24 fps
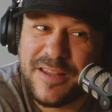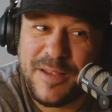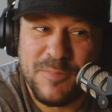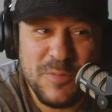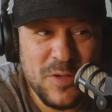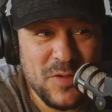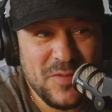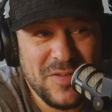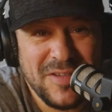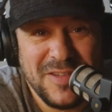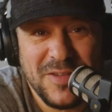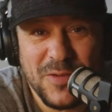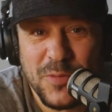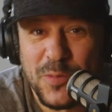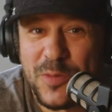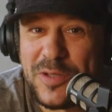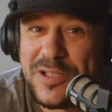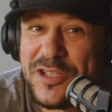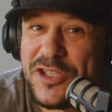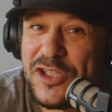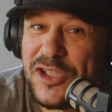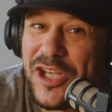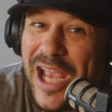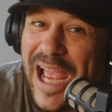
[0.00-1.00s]
I'm using the
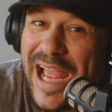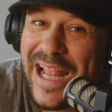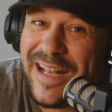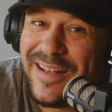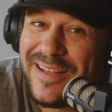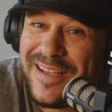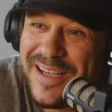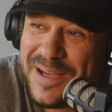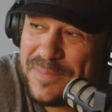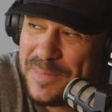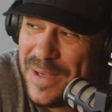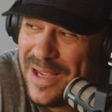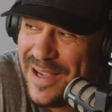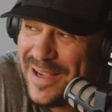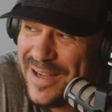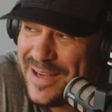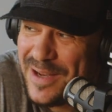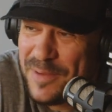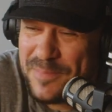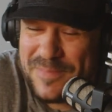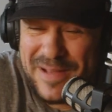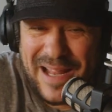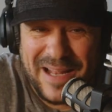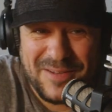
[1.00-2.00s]
word chat. Come yeah.
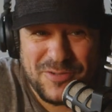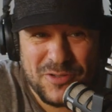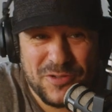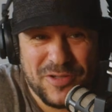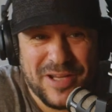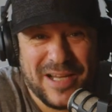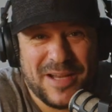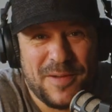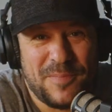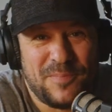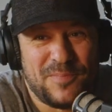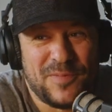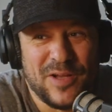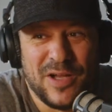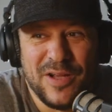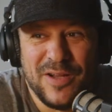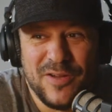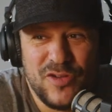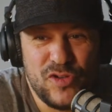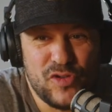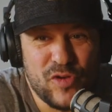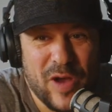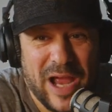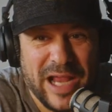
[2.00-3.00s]
on, I'm not gonna
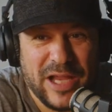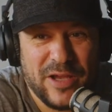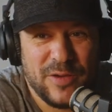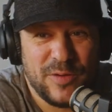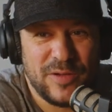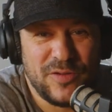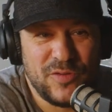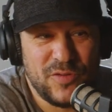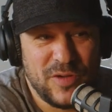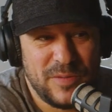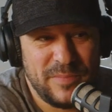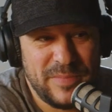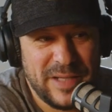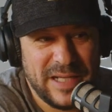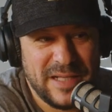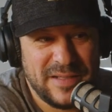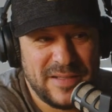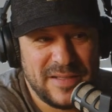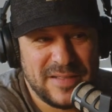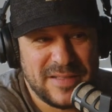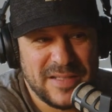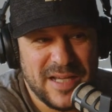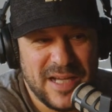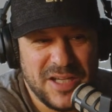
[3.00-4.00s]
drag you into a big
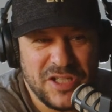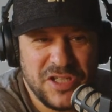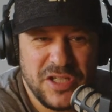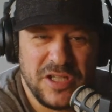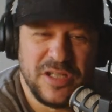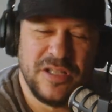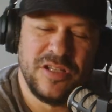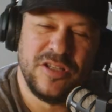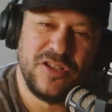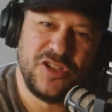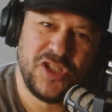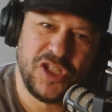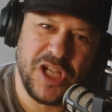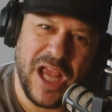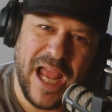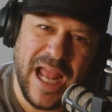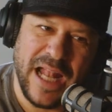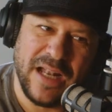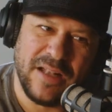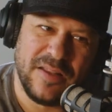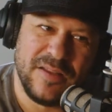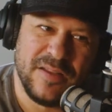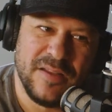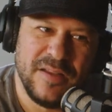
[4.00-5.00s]
discussion.
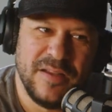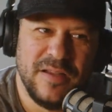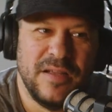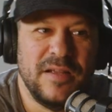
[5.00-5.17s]
Chat.